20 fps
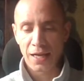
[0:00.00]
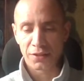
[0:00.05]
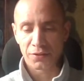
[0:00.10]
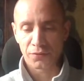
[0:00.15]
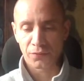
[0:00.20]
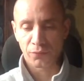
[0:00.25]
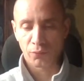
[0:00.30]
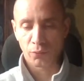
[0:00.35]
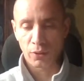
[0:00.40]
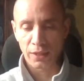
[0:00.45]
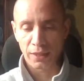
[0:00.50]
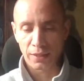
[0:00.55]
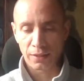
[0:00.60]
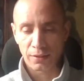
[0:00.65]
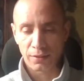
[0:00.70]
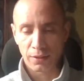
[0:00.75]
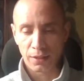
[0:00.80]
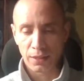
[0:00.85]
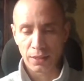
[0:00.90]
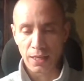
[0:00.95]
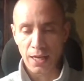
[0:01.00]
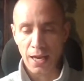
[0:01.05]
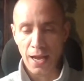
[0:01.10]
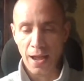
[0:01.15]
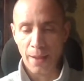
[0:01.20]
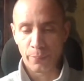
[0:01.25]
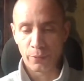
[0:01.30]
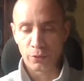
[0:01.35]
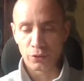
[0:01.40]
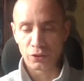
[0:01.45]
as frequently
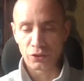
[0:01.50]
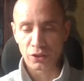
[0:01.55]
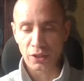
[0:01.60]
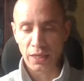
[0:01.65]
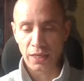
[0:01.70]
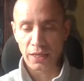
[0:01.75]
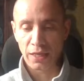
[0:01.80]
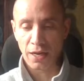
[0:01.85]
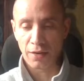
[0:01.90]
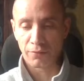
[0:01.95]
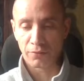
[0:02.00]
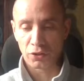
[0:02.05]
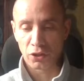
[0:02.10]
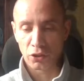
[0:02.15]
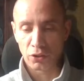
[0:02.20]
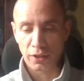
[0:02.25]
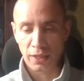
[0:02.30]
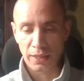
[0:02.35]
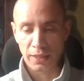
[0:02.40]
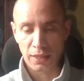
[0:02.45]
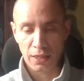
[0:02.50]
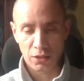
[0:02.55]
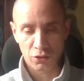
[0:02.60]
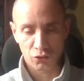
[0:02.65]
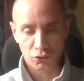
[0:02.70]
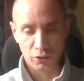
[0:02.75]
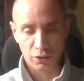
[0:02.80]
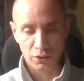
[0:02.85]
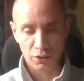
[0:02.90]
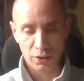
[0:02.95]
happens in other UK
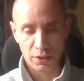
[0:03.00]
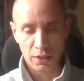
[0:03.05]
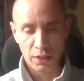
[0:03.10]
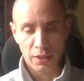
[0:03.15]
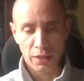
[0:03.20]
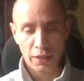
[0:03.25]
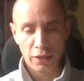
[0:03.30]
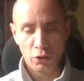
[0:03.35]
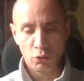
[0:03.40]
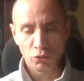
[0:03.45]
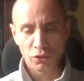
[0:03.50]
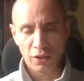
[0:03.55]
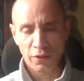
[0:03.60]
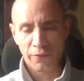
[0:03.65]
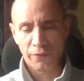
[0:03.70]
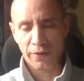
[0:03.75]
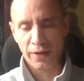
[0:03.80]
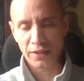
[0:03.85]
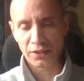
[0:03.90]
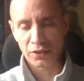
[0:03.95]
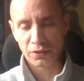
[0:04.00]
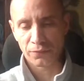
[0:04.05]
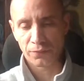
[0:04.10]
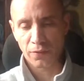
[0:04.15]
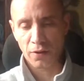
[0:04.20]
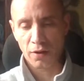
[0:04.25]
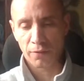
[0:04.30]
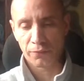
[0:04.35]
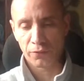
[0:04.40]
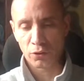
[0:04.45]
countries. It also faces
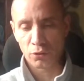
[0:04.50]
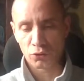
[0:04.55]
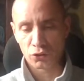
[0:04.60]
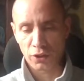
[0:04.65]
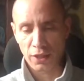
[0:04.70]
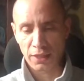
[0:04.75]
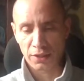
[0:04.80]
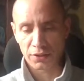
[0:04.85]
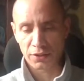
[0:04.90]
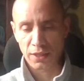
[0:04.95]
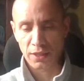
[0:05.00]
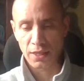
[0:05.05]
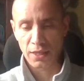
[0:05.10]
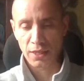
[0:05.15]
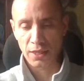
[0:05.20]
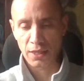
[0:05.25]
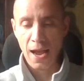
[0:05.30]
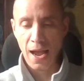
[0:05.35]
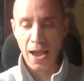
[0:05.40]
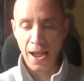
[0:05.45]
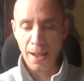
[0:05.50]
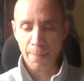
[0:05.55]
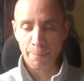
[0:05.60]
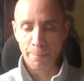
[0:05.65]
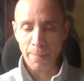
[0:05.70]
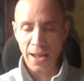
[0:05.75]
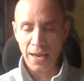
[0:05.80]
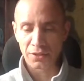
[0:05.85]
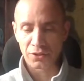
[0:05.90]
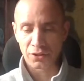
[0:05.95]
far fewer checks
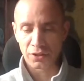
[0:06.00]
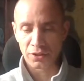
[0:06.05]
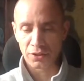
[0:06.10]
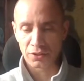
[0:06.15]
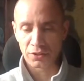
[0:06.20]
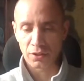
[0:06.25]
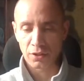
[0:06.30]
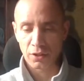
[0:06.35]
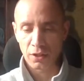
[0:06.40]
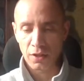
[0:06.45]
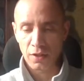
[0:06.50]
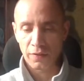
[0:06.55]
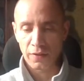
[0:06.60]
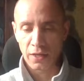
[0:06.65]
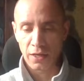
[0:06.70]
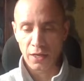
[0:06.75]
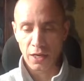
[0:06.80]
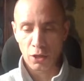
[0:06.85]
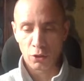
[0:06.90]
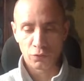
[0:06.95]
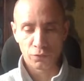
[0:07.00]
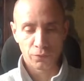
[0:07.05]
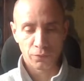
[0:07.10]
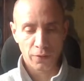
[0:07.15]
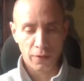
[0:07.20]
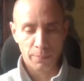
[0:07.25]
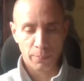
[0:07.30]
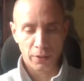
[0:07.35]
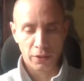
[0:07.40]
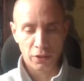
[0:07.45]
and balances than those
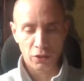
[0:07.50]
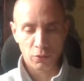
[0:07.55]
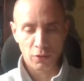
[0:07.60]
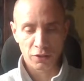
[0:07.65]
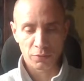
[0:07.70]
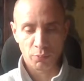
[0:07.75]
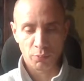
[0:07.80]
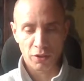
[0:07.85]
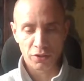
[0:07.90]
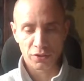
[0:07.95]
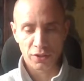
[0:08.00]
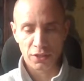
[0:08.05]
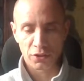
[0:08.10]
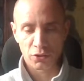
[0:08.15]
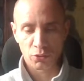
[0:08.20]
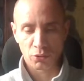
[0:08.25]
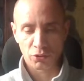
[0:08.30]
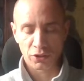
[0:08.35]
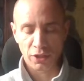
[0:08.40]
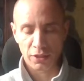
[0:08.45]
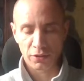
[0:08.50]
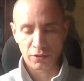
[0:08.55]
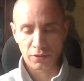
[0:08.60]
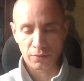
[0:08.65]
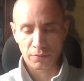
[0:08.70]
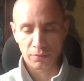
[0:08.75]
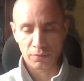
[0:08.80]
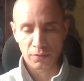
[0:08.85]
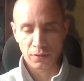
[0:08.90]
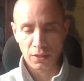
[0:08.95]
fed by the US presidential
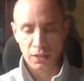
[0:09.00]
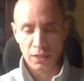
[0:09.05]
executive.